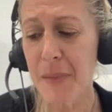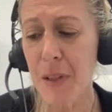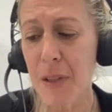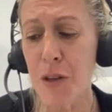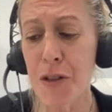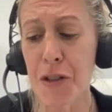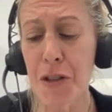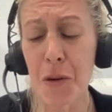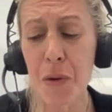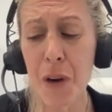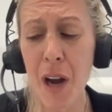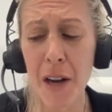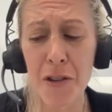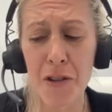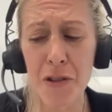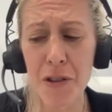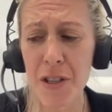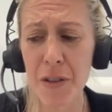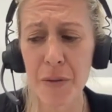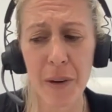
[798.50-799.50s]
so
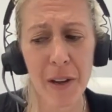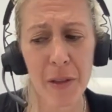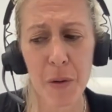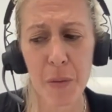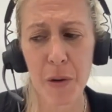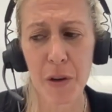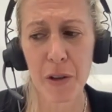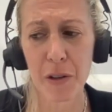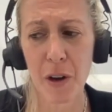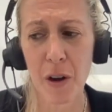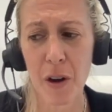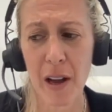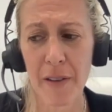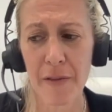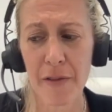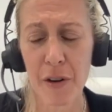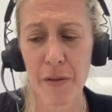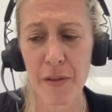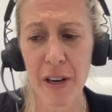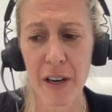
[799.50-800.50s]
countries around the world all have
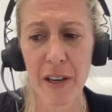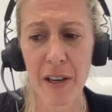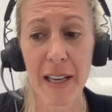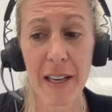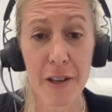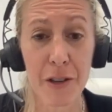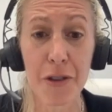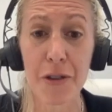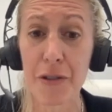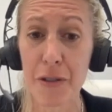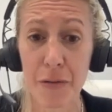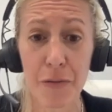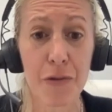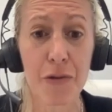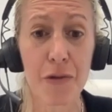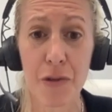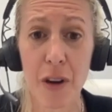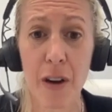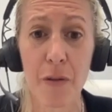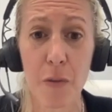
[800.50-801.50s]
their varying issues of
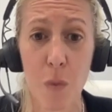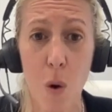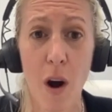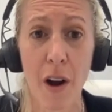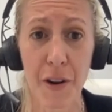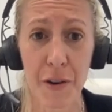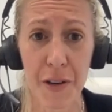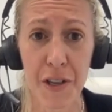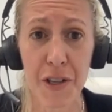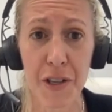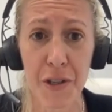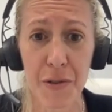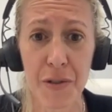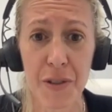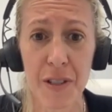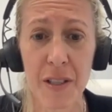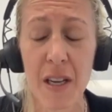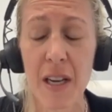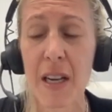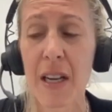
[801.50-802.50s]
of water issues.